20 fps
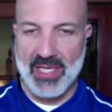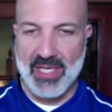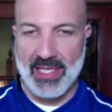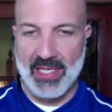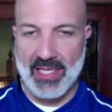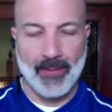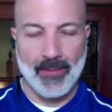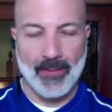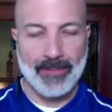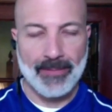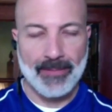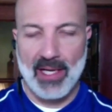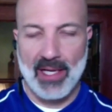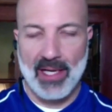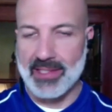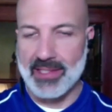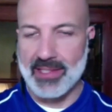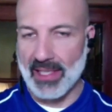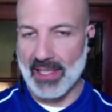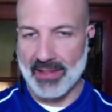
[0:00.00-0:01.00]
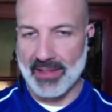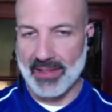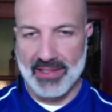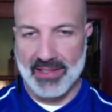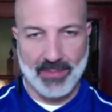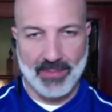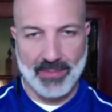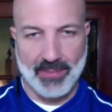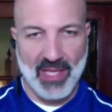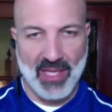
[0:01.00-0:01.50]
going to be uh,
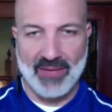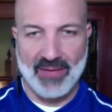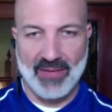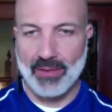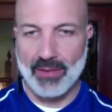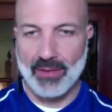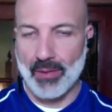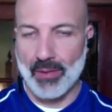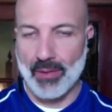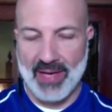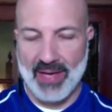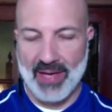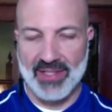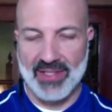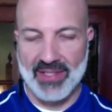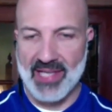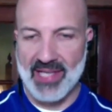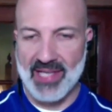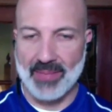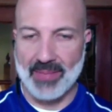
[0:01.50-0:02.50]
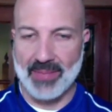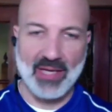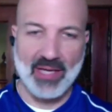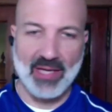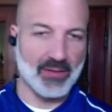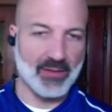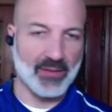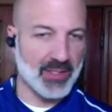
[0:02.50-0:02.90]
done at the same level or have the same